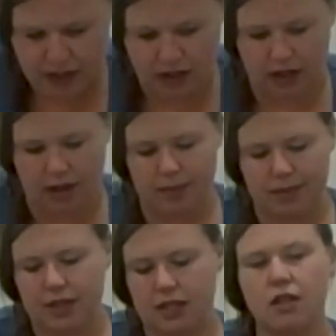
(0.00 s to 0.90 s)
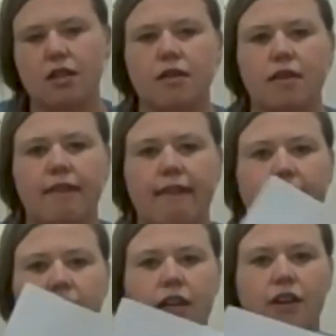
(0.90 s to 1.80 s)
All right,
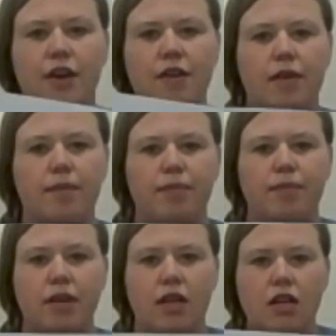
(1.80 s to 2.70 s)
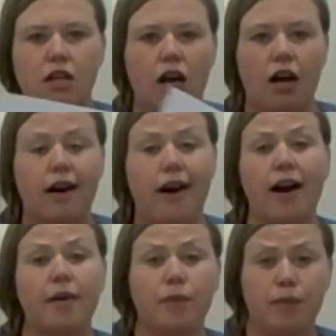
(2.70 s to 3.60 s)
and there you have it. Uh,
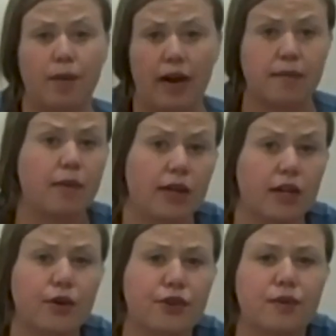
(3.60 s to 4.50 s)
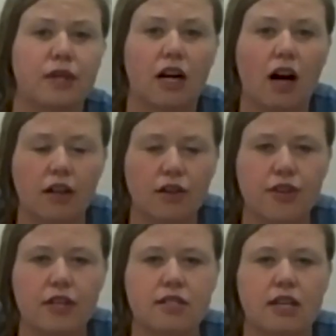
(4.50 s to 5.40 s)
I am going to go through and color
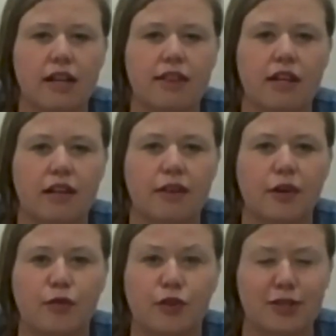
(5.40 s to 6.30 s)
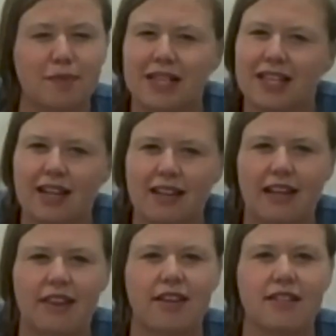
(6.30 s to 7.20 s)
this. I think though, for something kind of
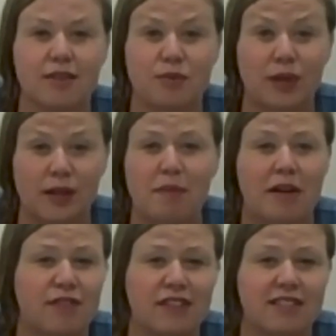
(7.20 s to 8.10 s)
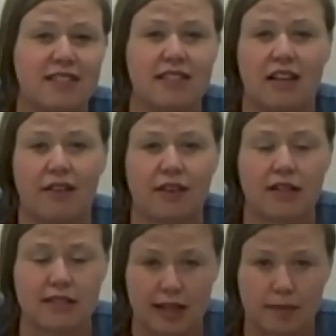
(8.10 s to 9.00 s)
like this, it really benefits to see other
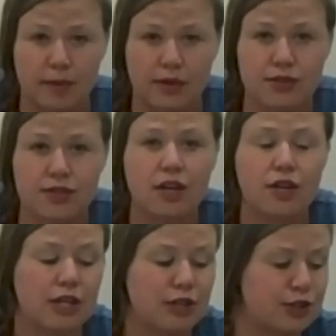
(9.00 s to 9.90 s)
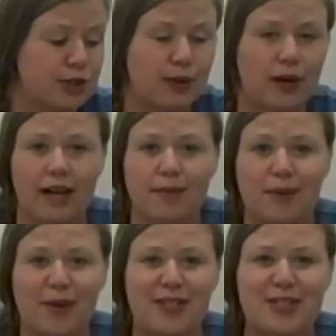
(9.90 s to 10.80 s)
examples. So I'm
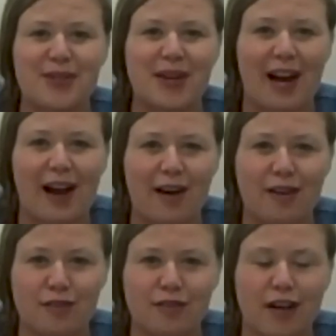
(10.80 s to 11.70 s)
going to have